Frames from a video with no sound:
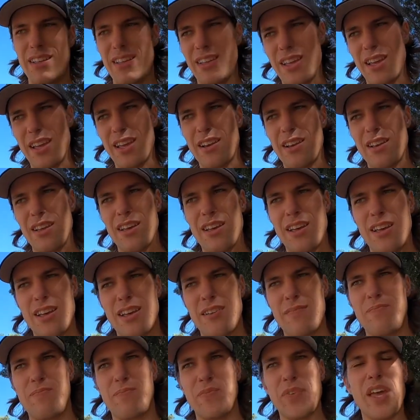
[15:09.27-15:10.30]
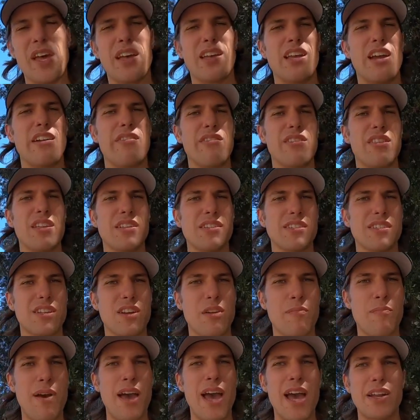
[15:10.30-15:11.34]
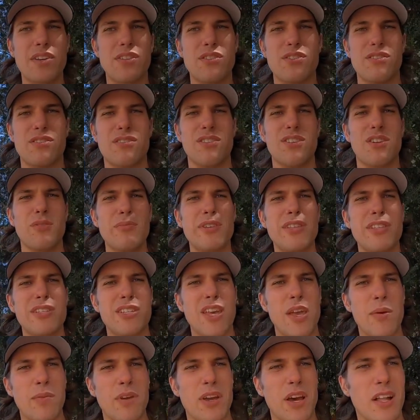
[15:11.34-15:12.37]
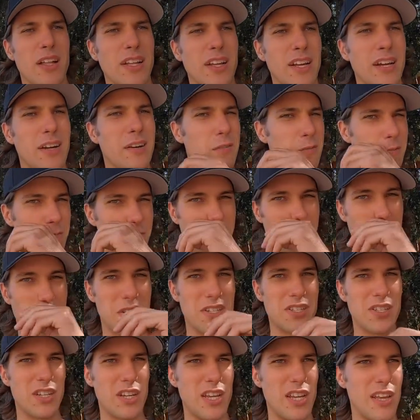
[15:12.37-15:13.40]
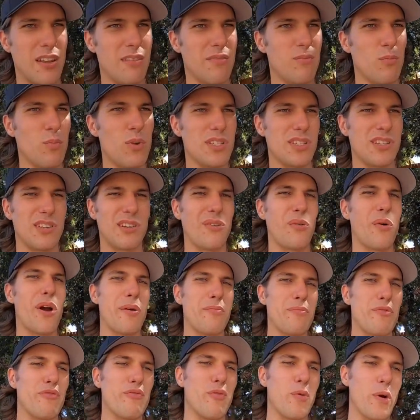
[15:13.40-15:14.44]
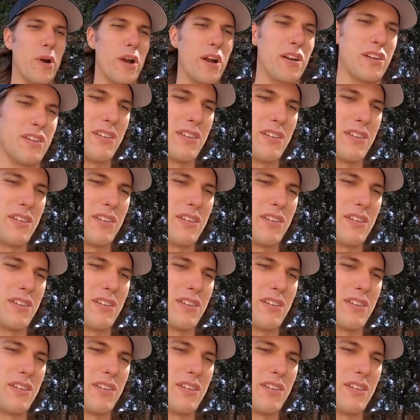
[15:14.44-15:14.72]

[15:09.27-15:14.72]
And yeah, everything's gonna match. It'll all be the same color, which it wasn't quite before.